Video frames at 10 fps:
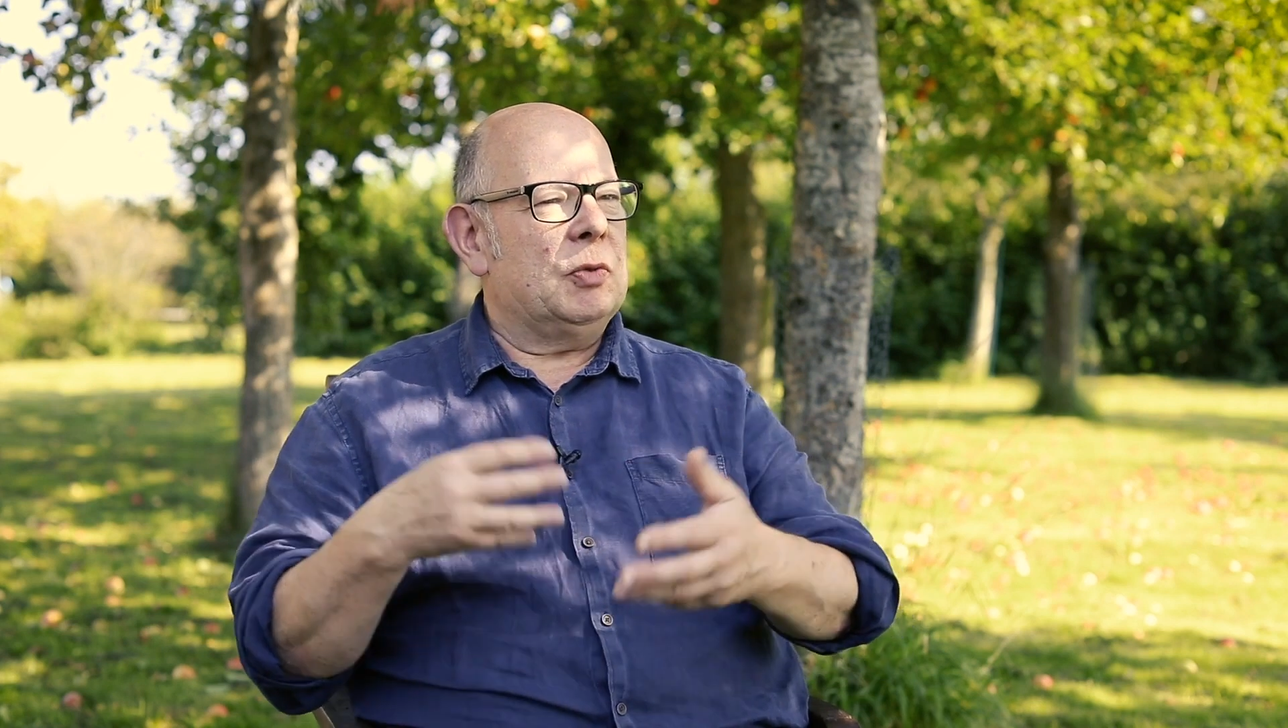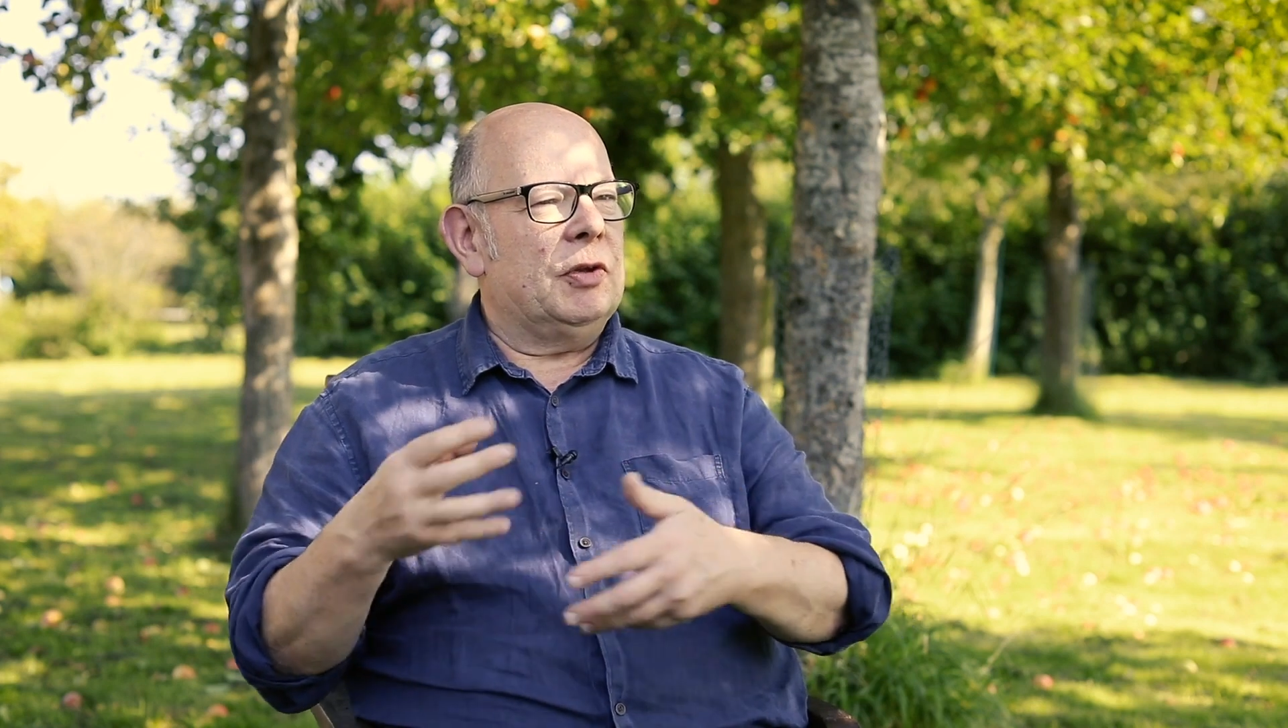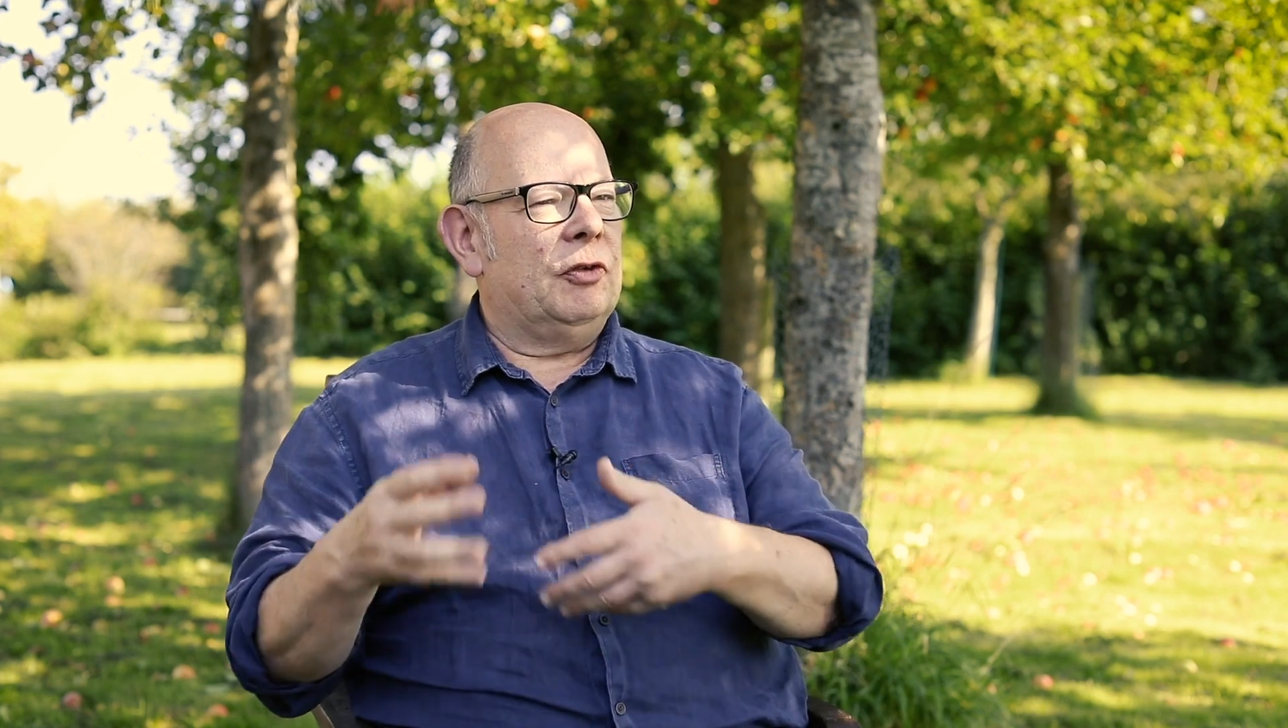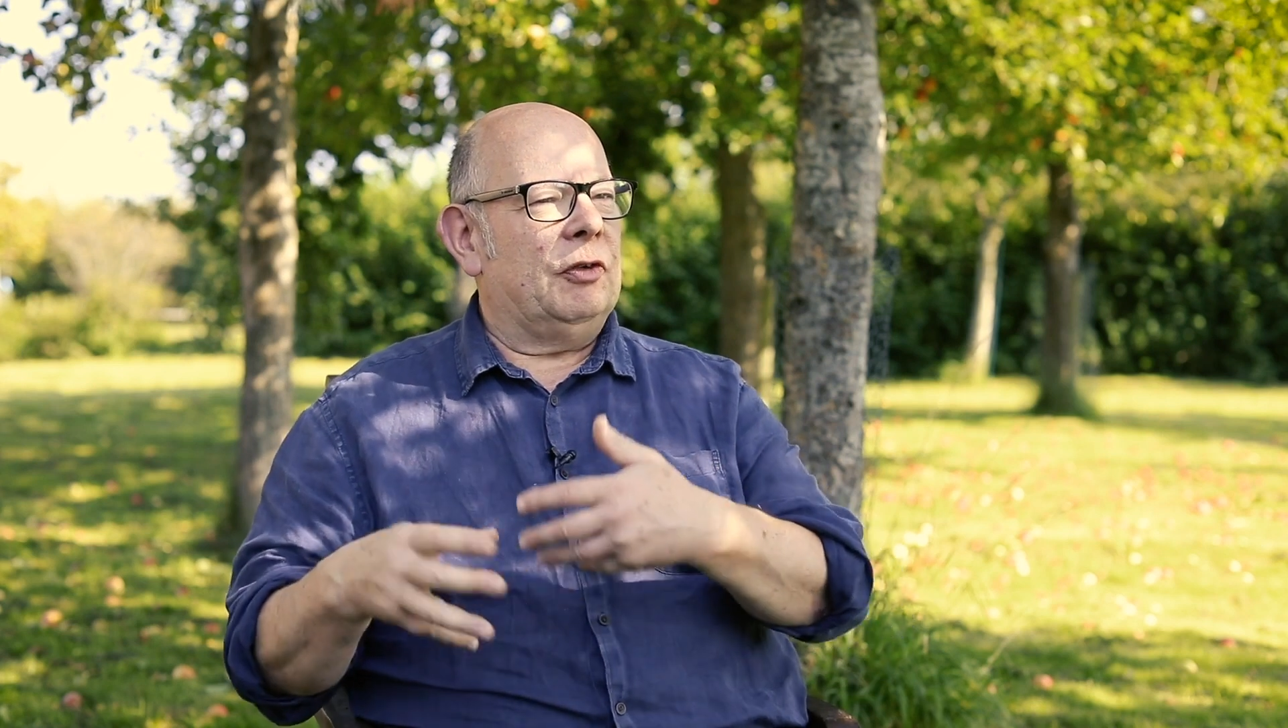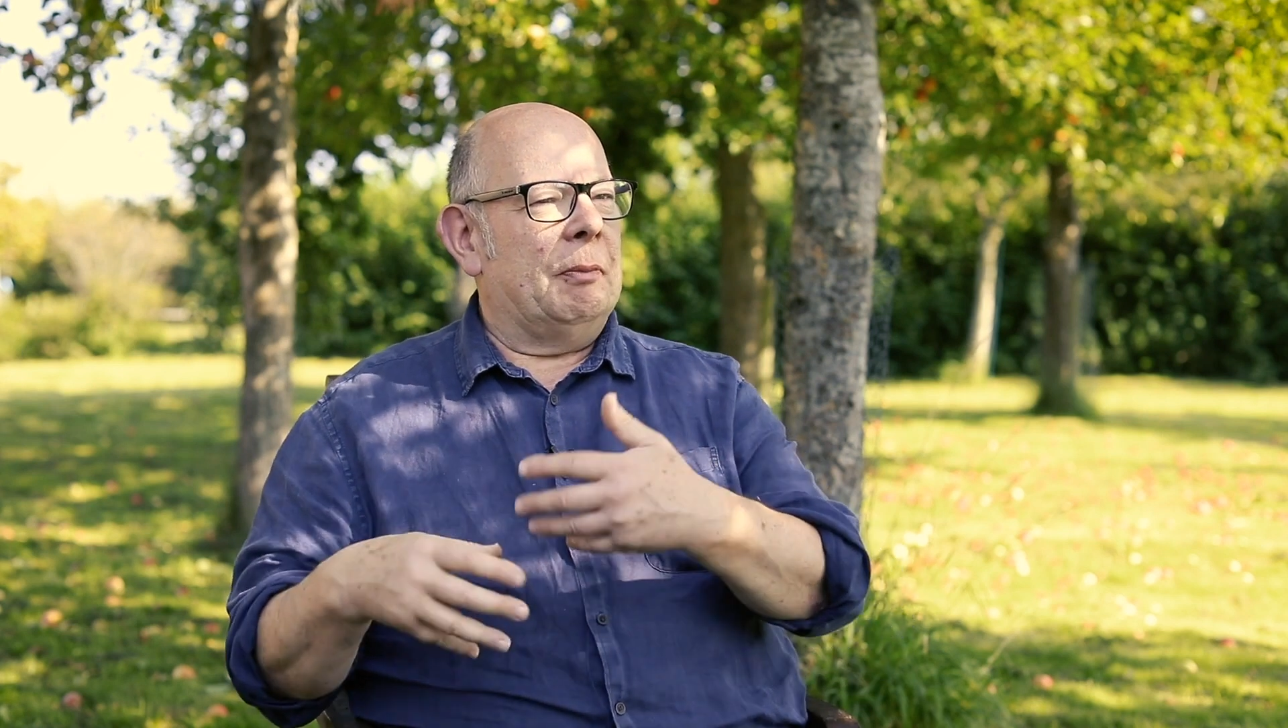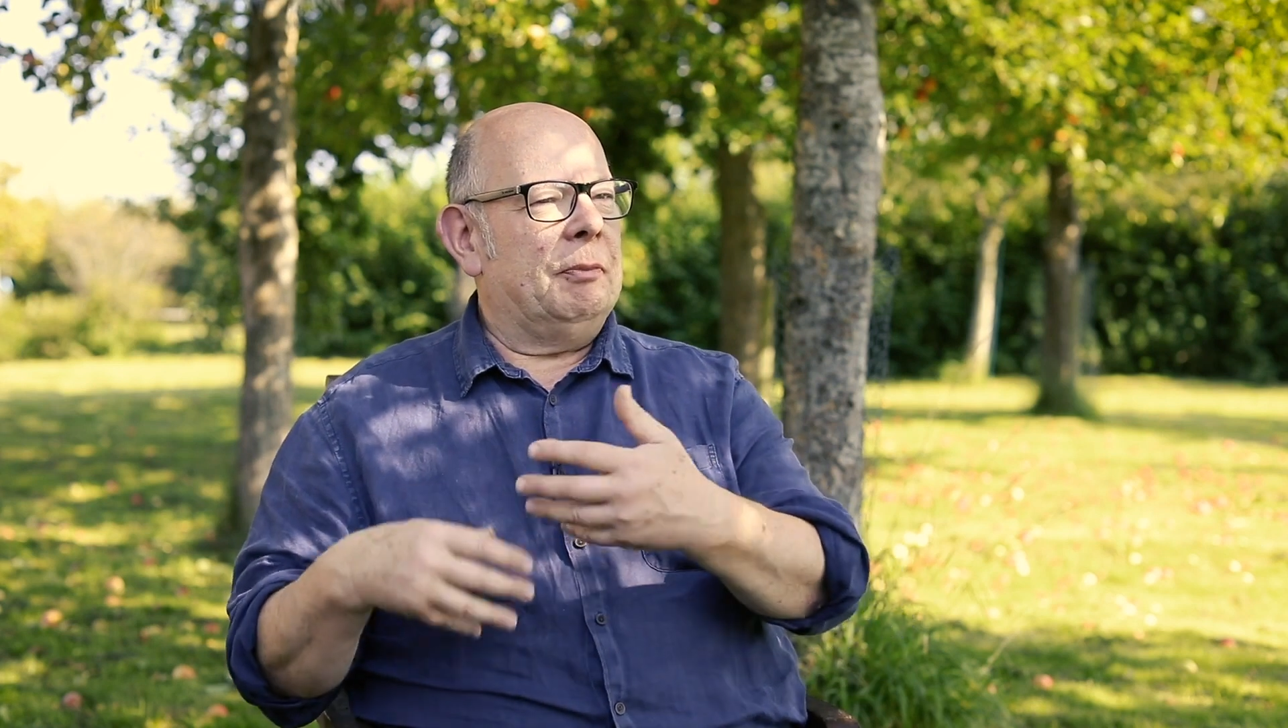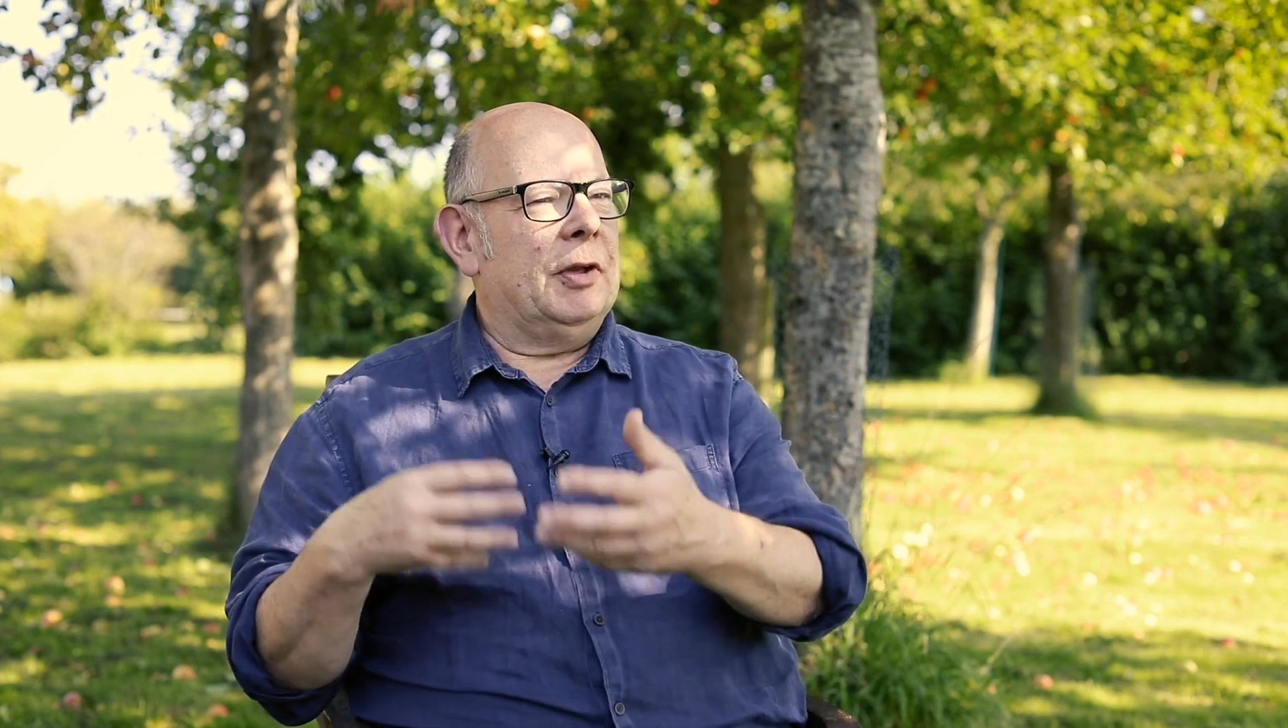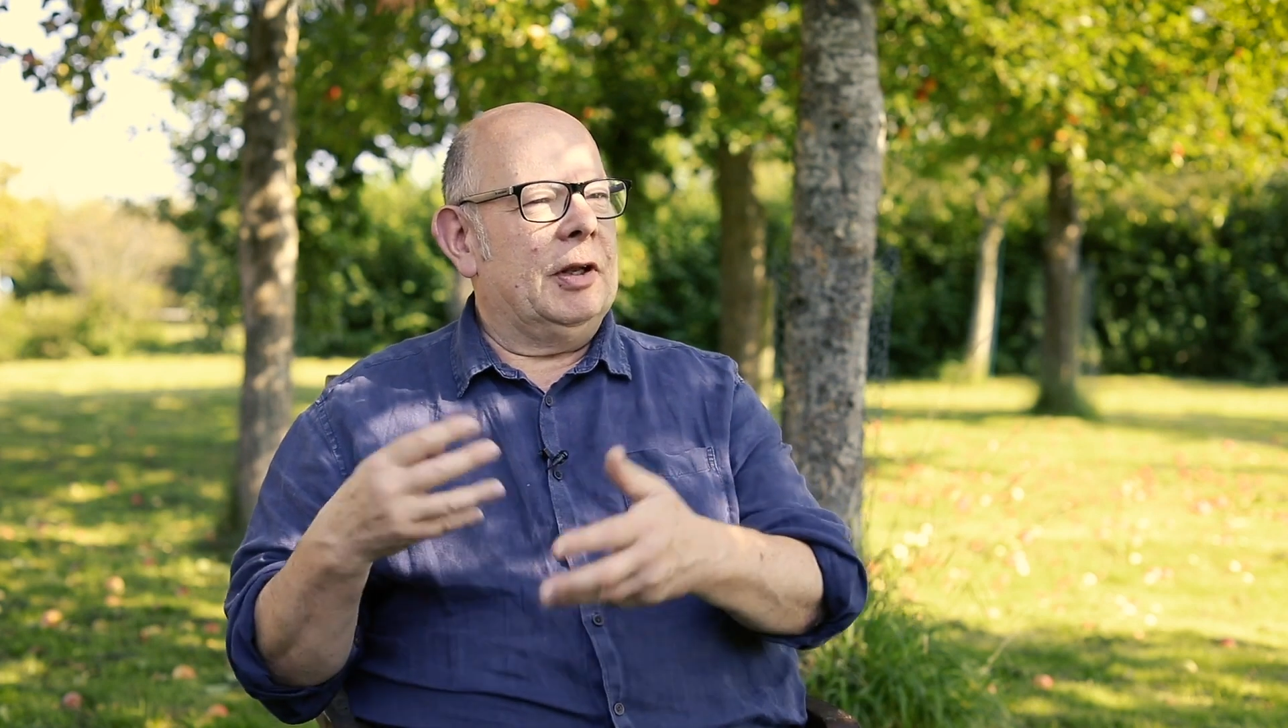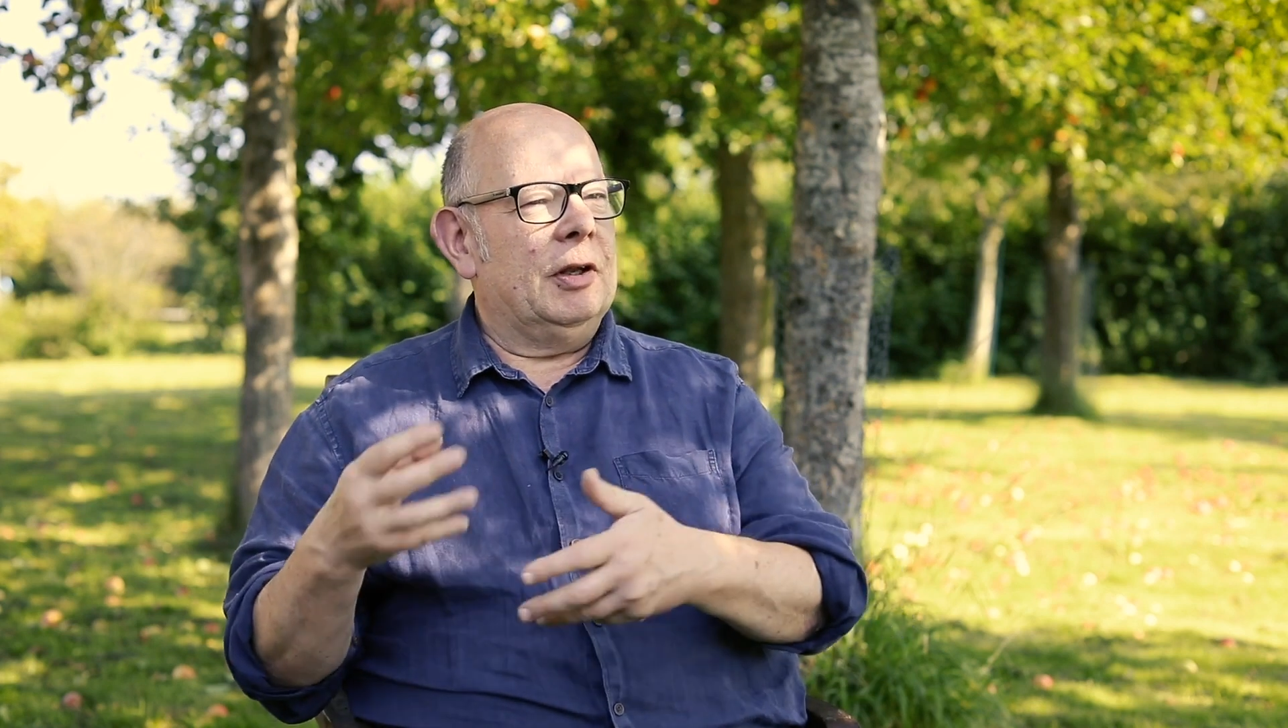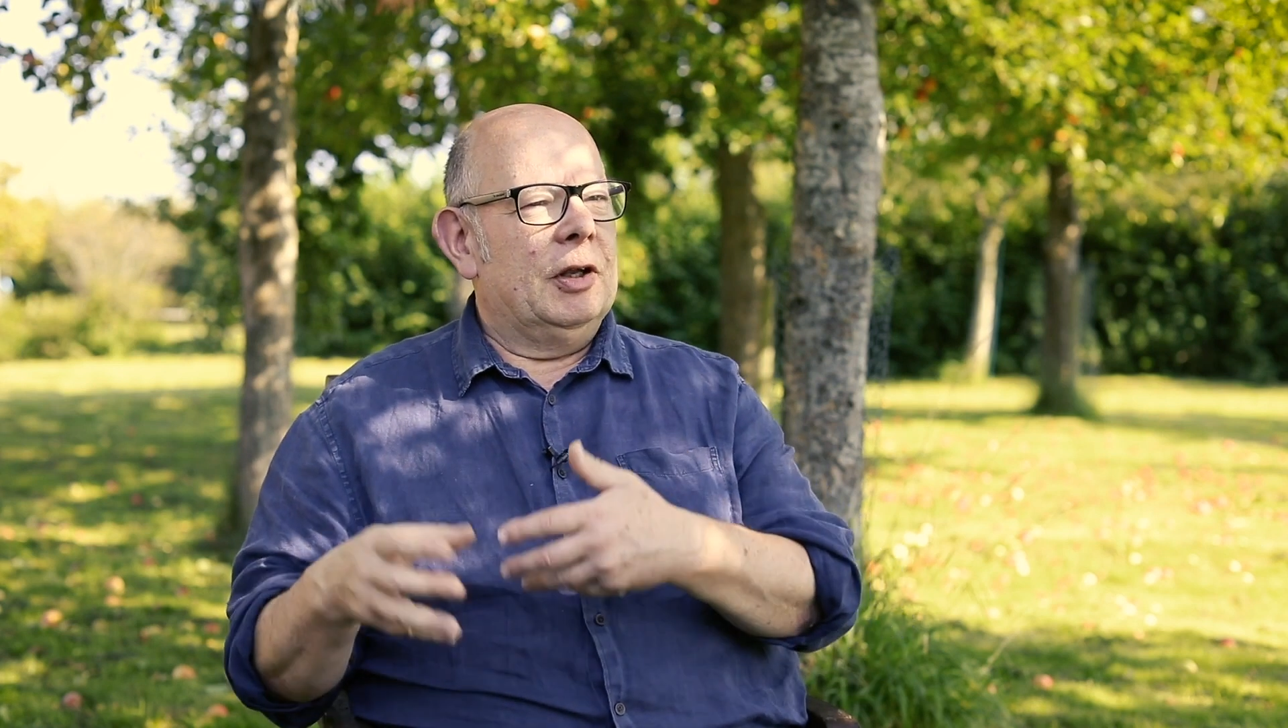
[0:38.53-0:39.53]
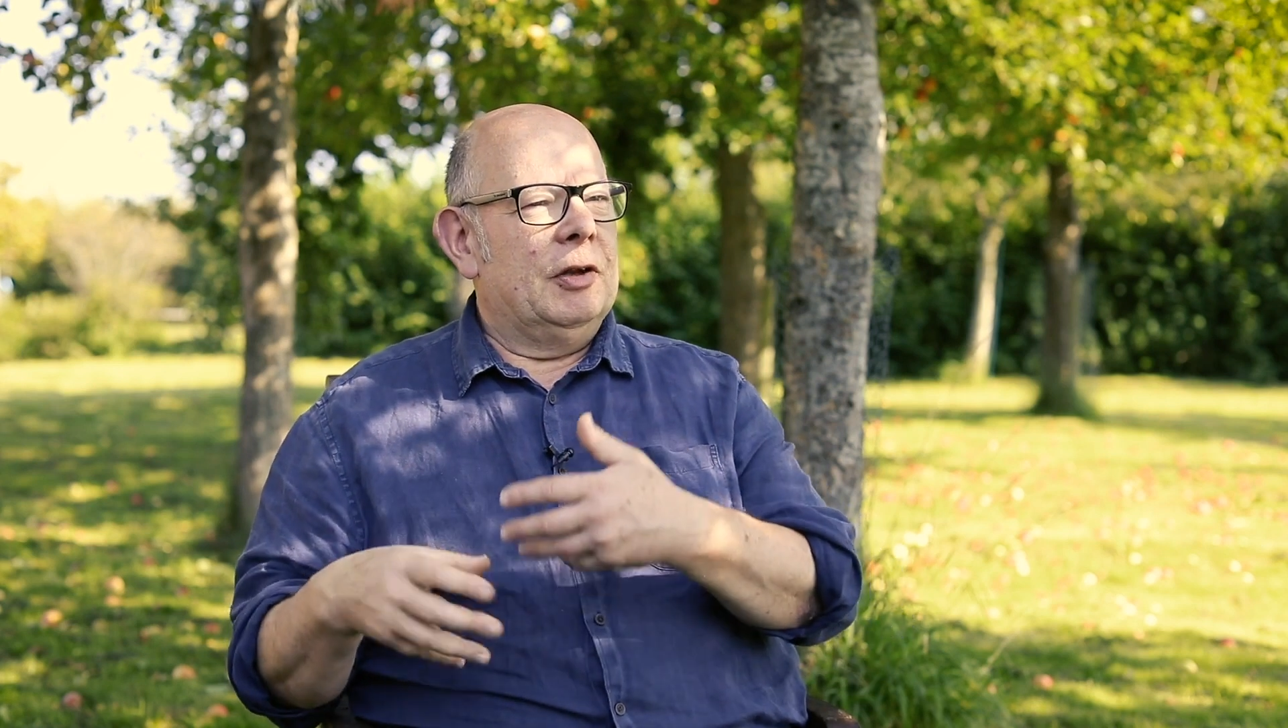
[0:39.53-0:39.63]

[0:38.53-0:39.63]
with something